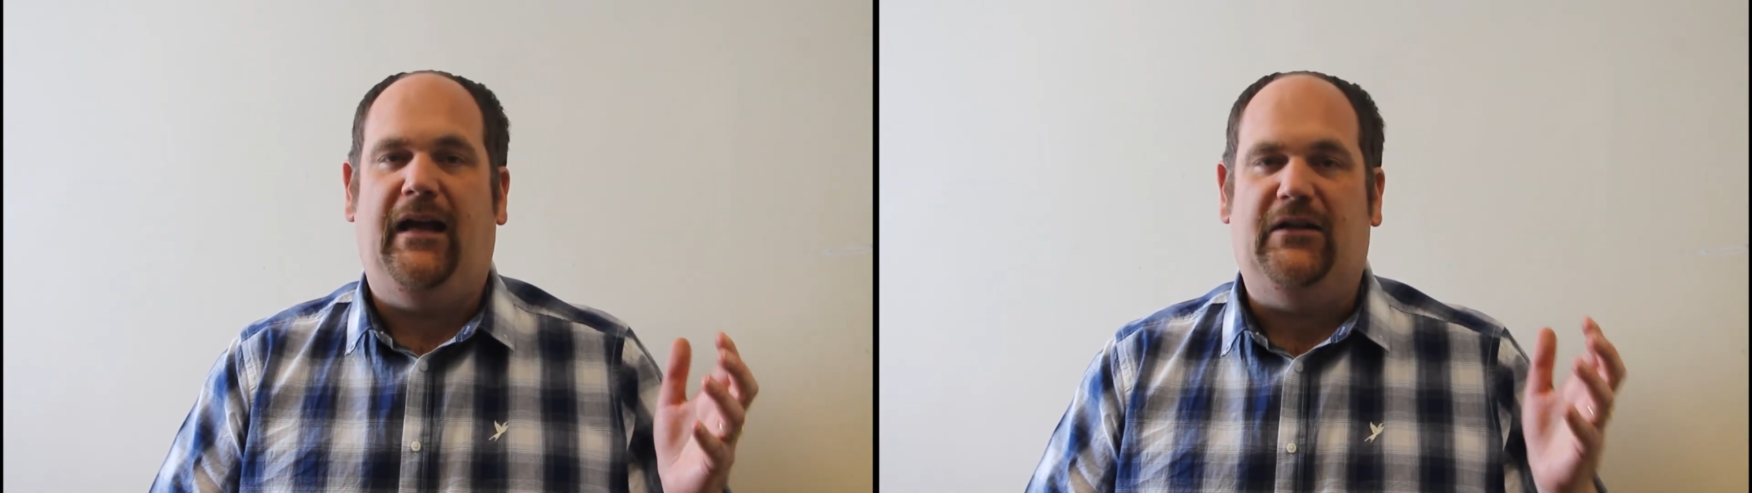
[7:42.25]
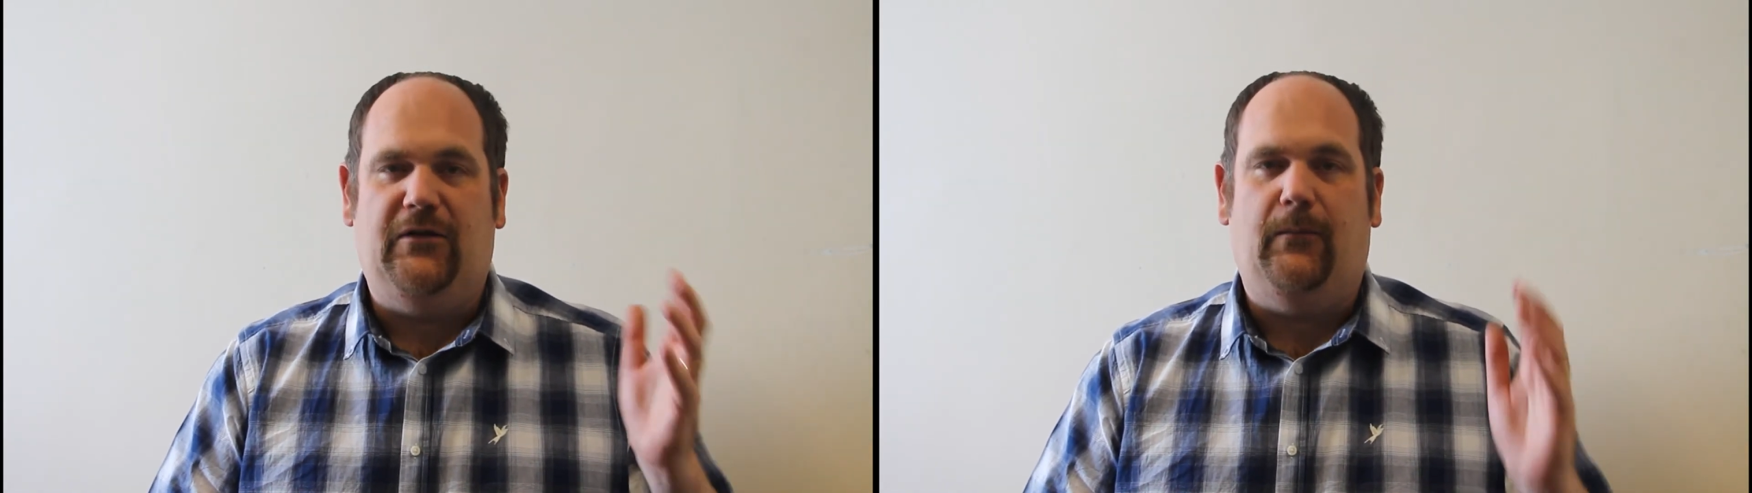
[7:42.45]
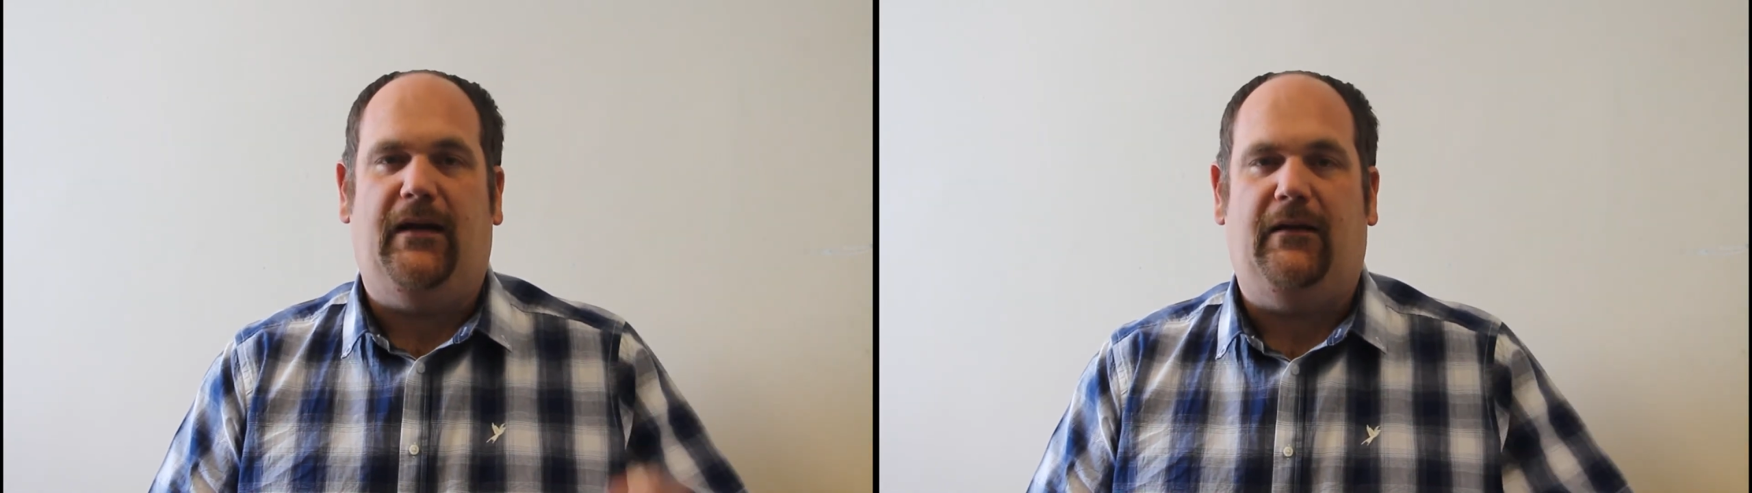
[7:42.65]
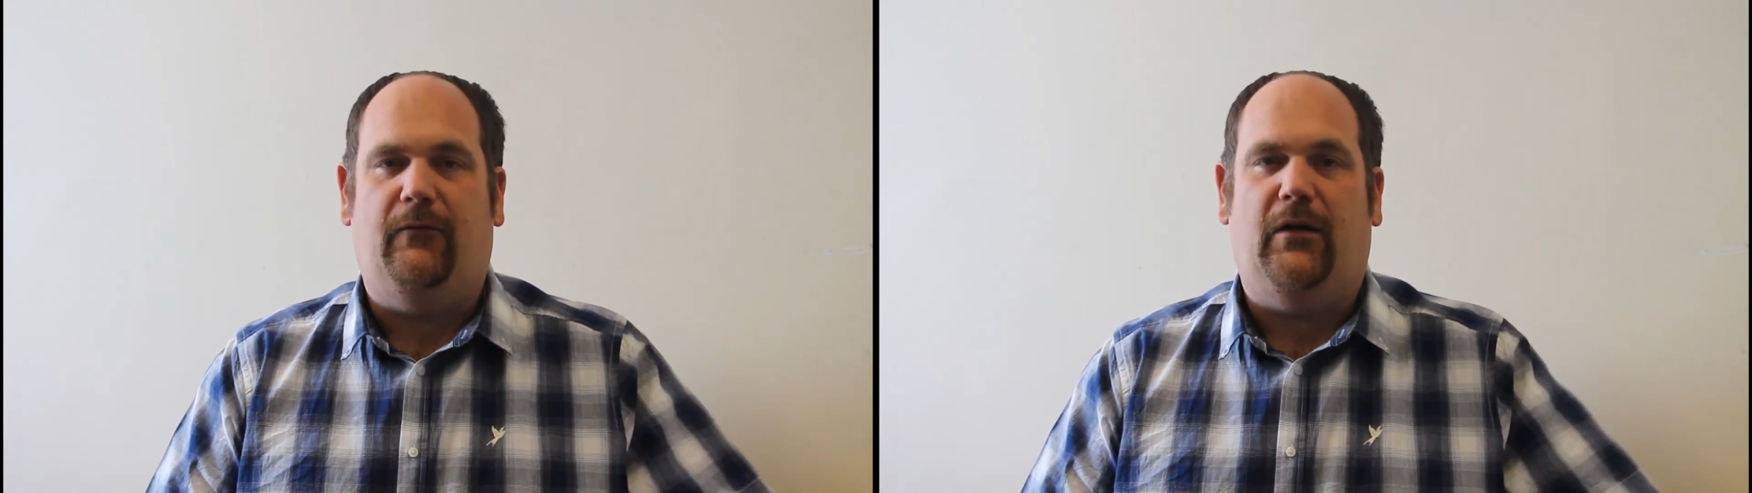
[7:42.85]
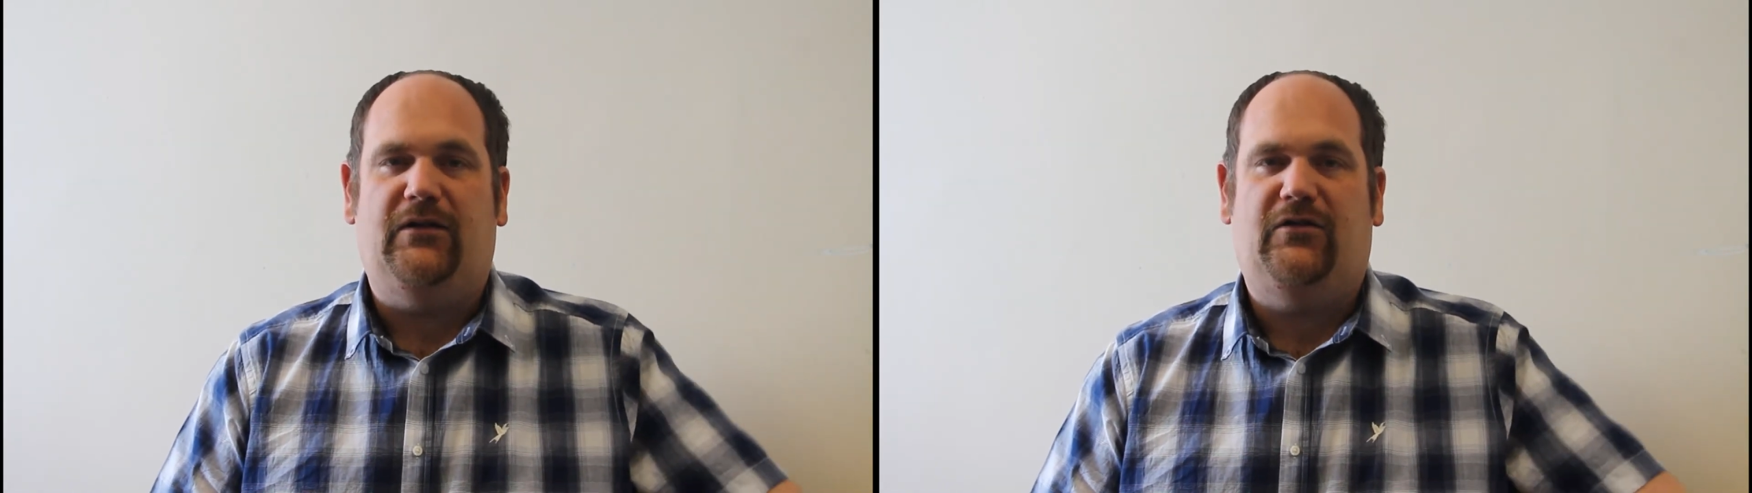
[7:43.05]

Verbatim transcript: and you make the right